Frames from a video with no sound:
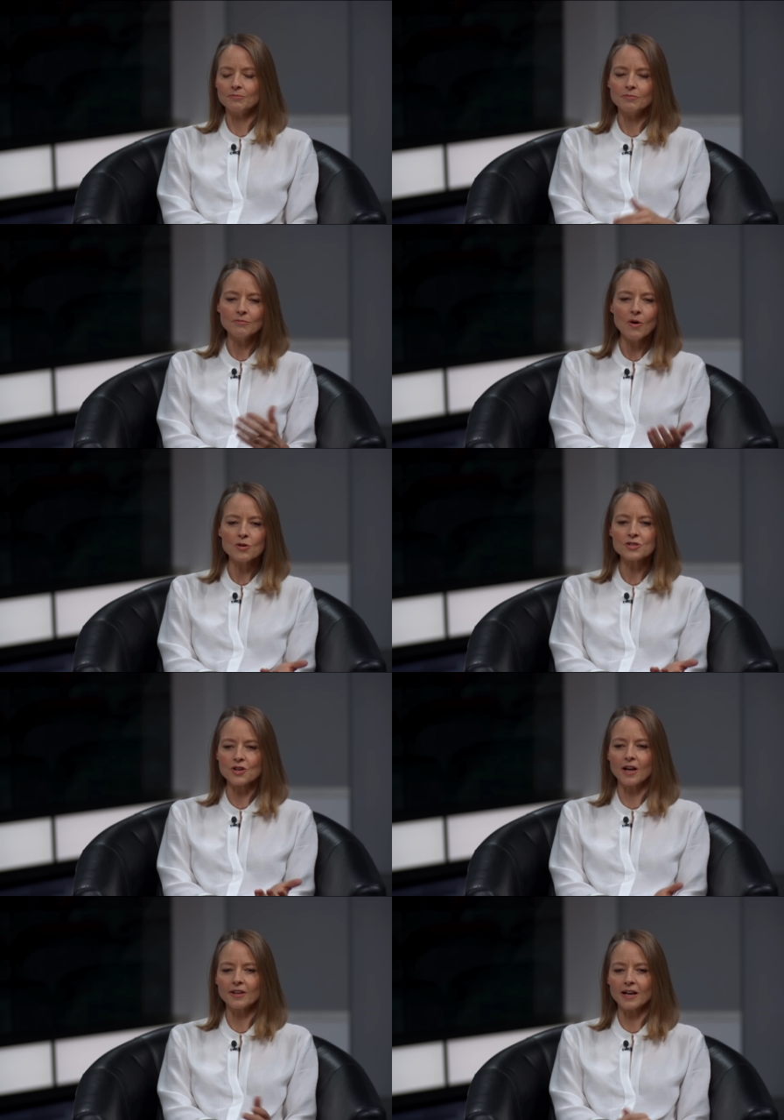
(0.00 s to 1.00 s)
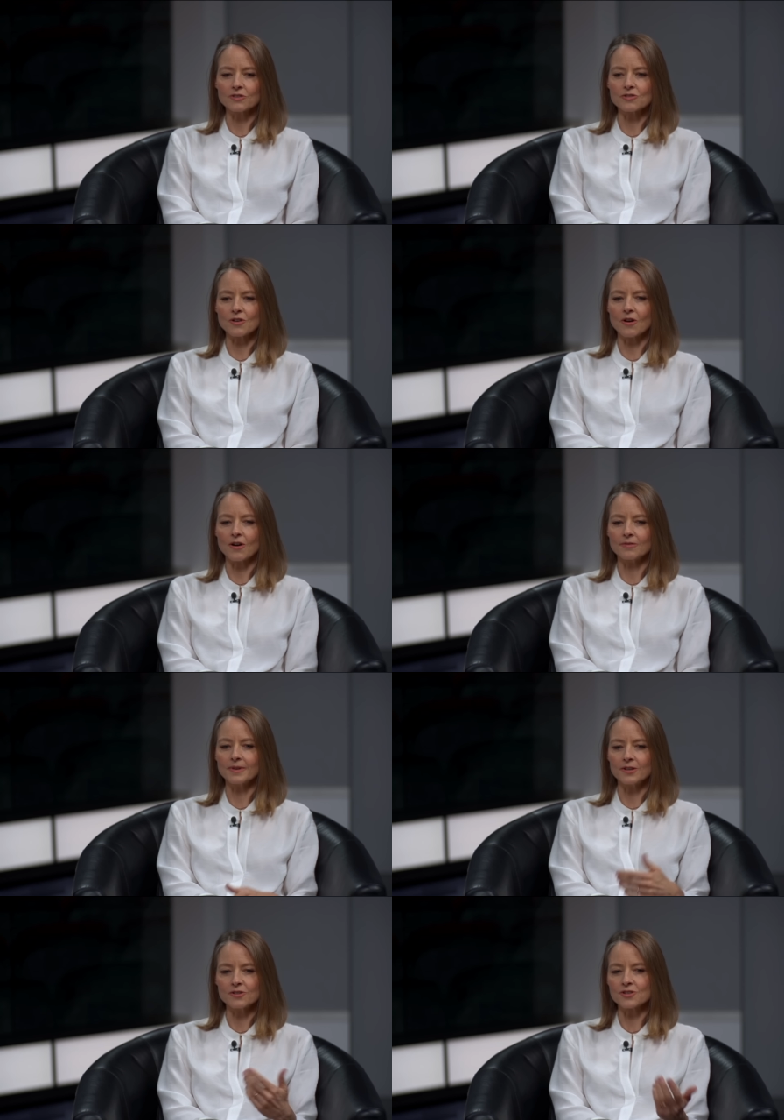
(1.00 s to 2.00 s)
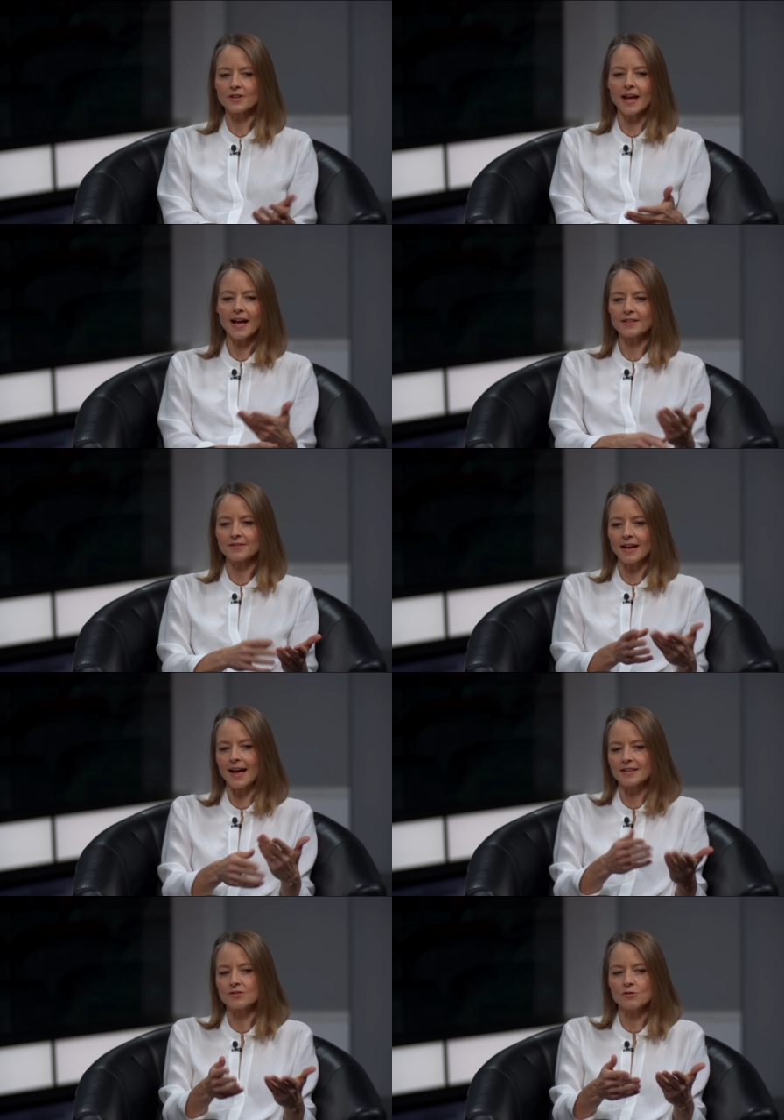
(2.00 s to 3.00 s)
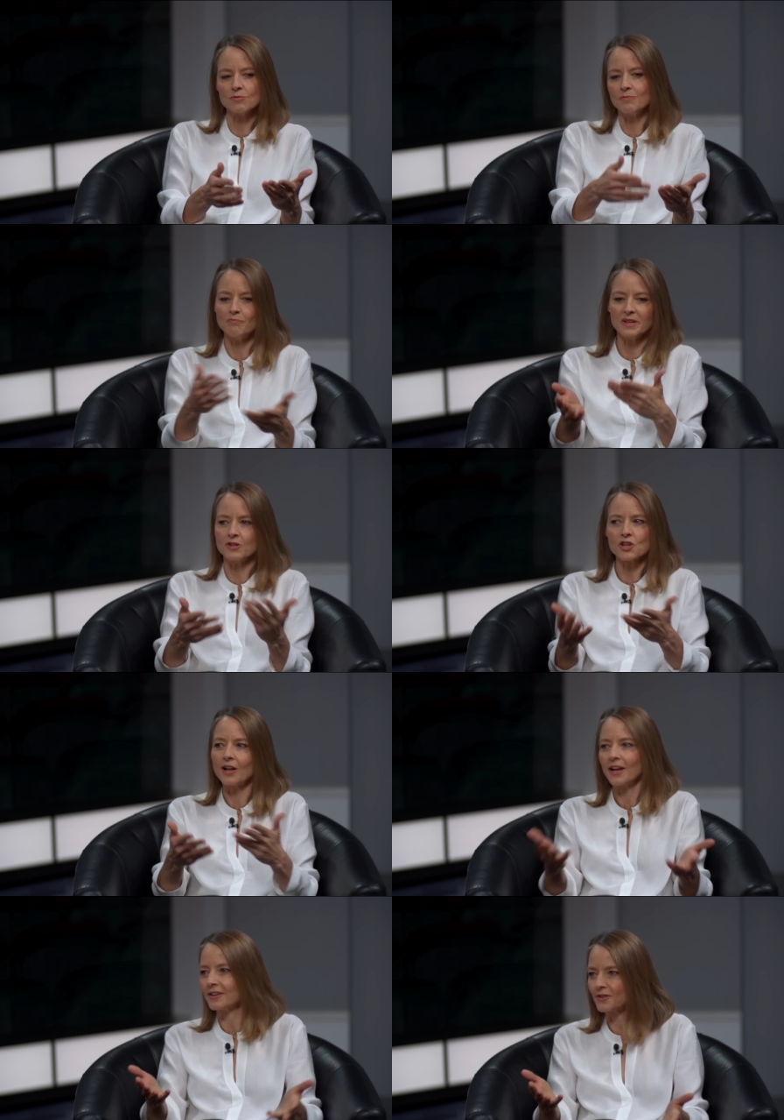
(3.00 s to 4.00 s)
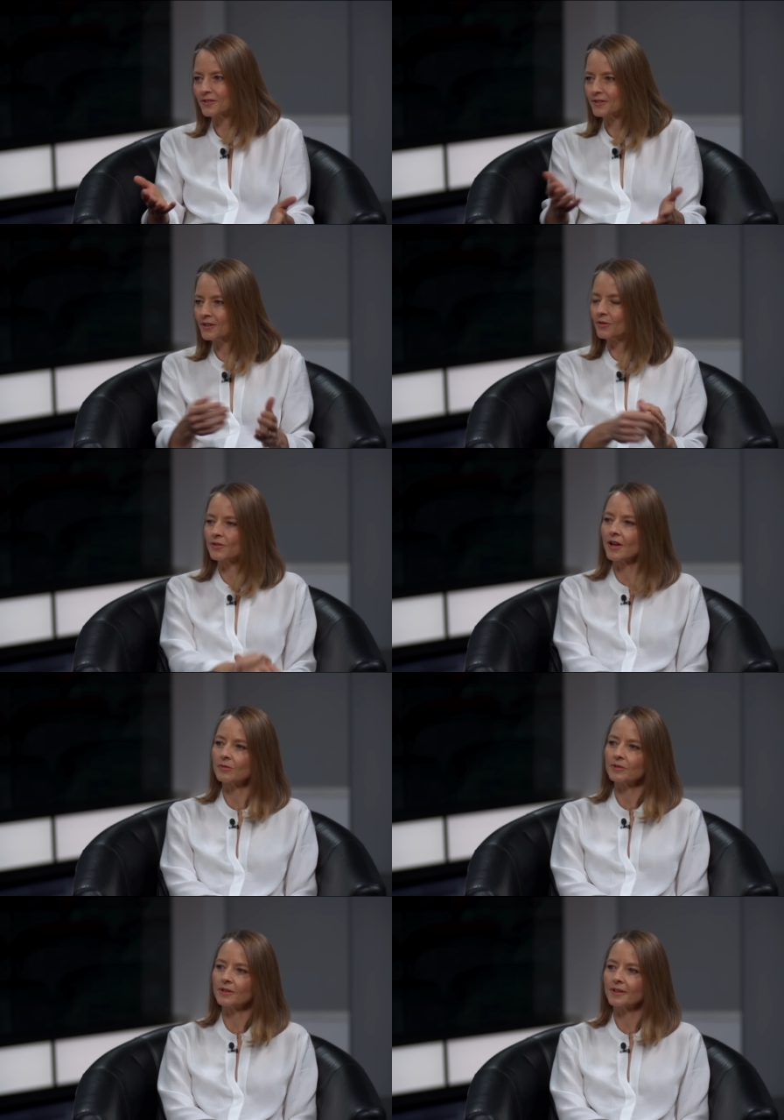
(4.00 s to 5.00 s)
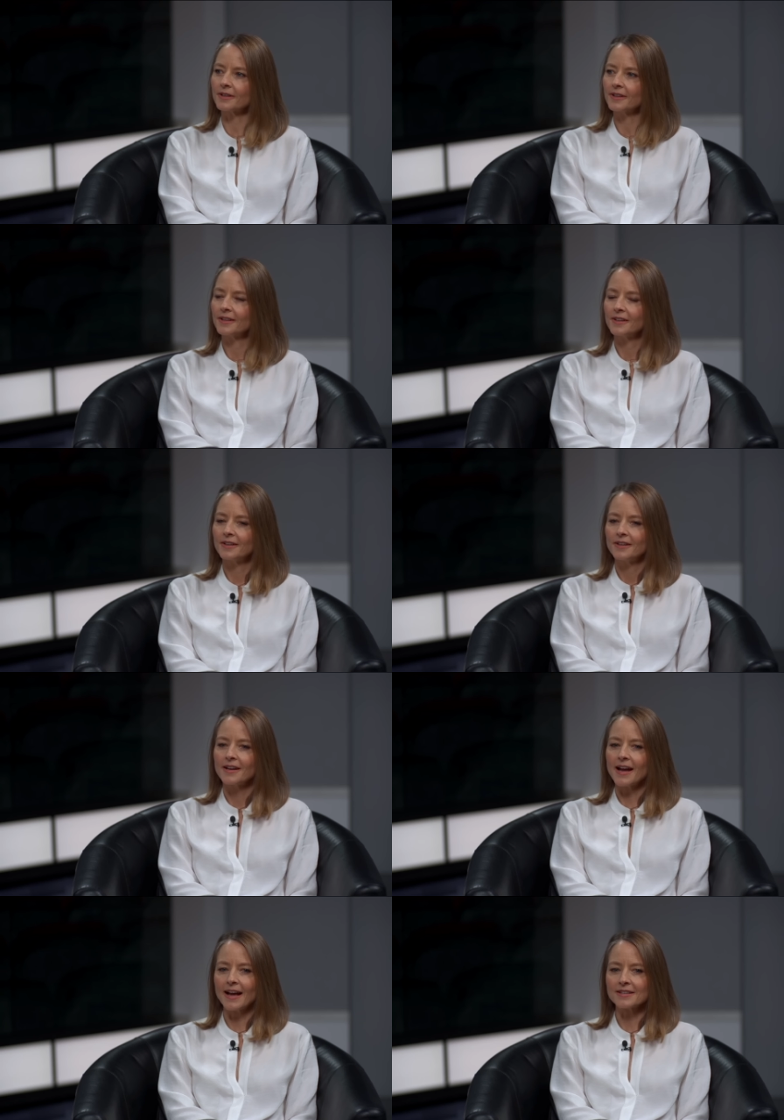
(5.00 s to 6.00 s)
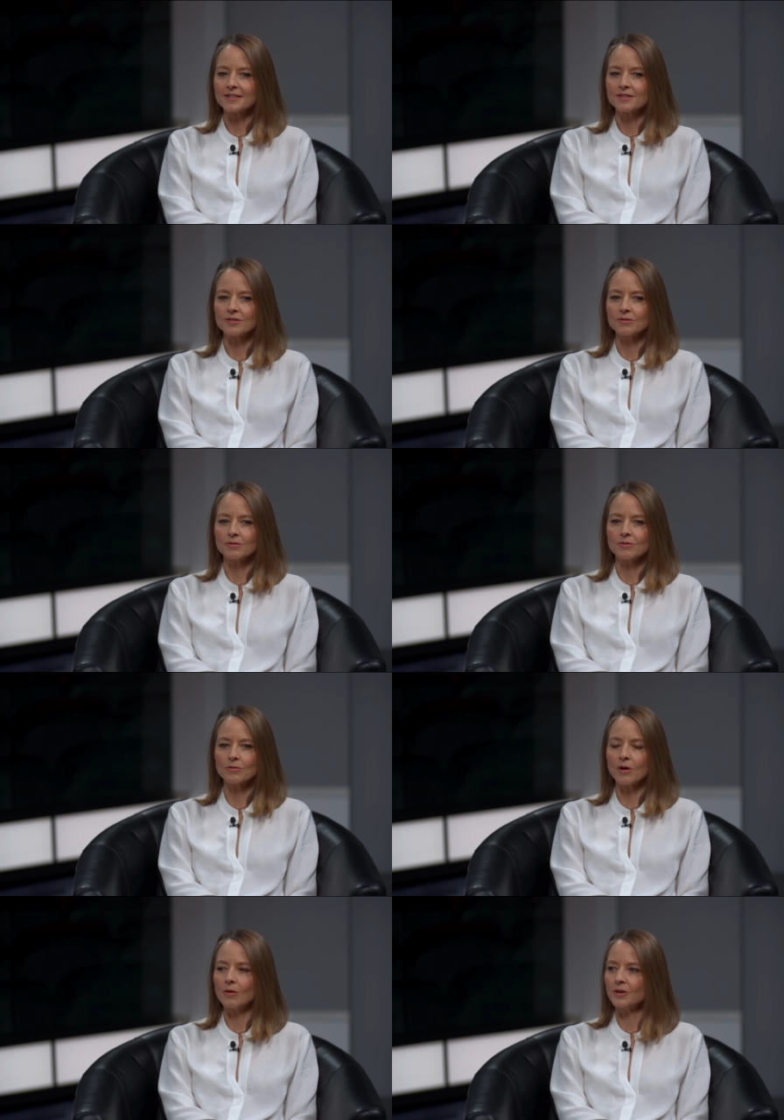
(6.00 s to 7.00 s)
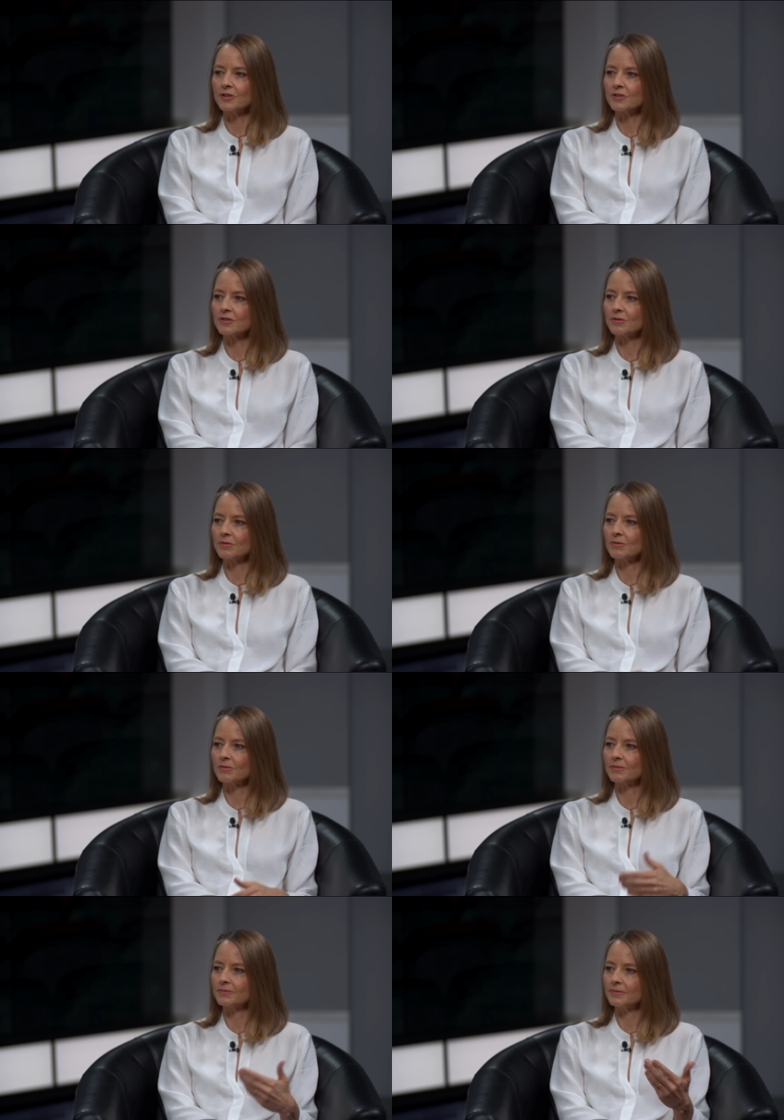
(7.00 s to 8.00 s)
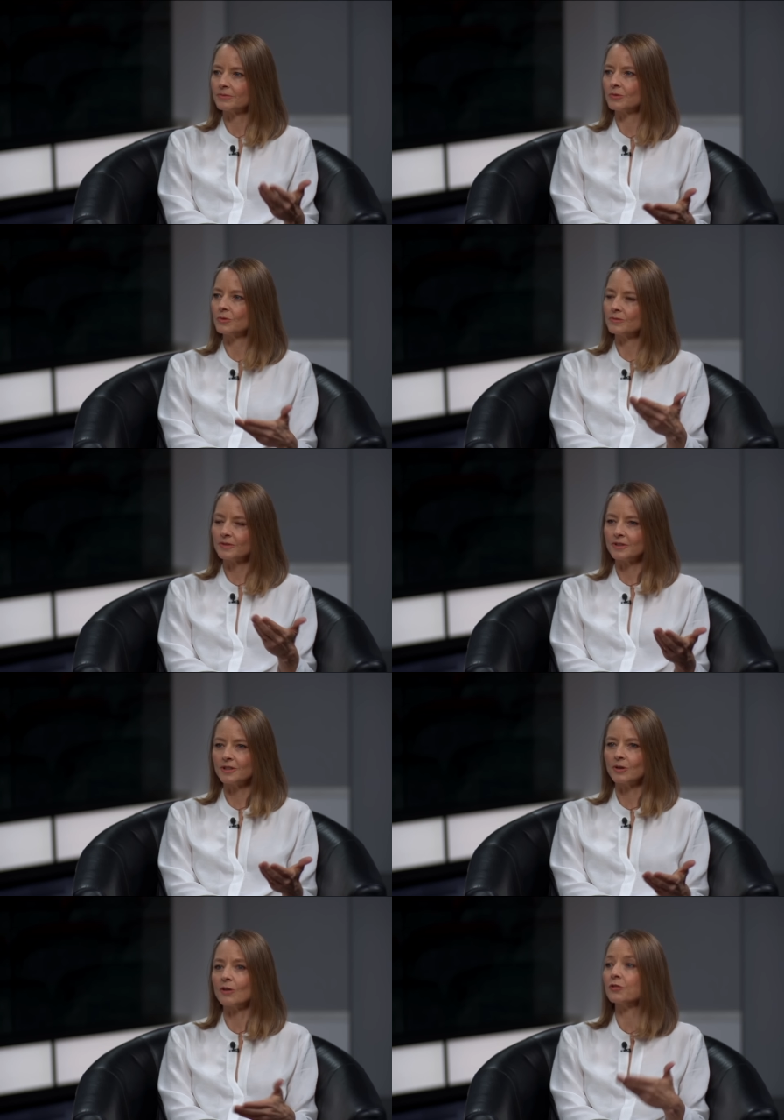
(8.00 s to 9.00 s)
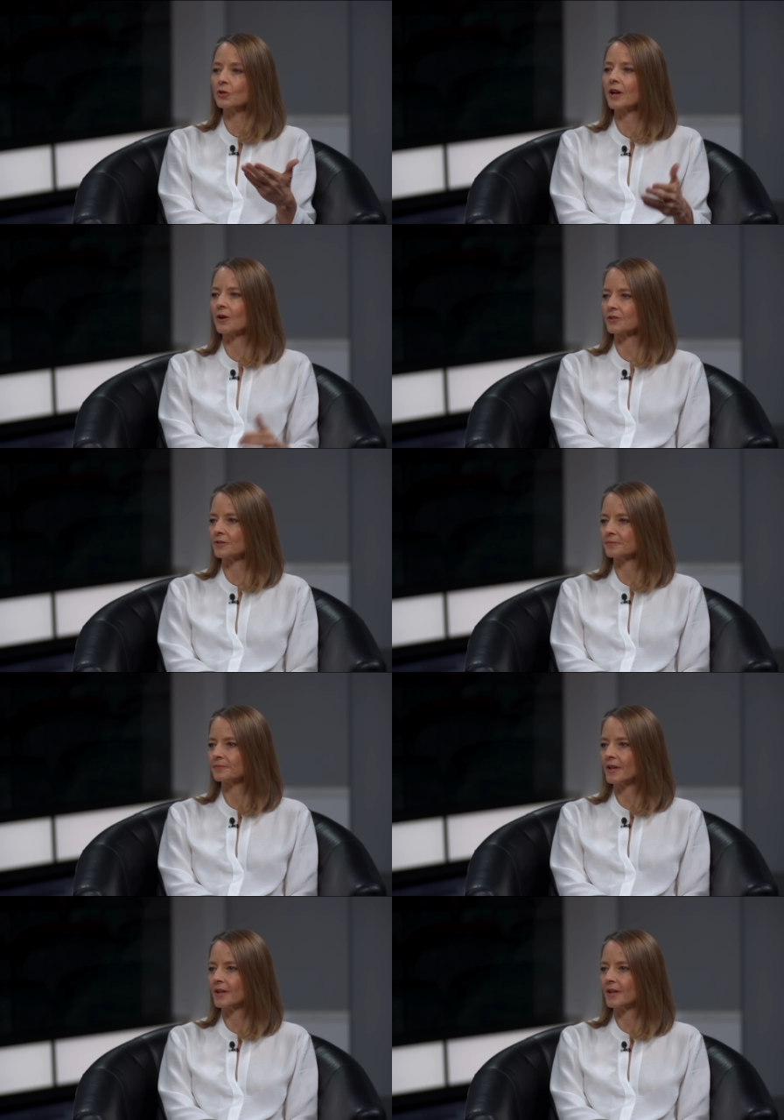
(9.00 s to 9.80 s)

most child actors are are just asked asked to be the child actor. You know, they're not really asked to grow into you know a full character.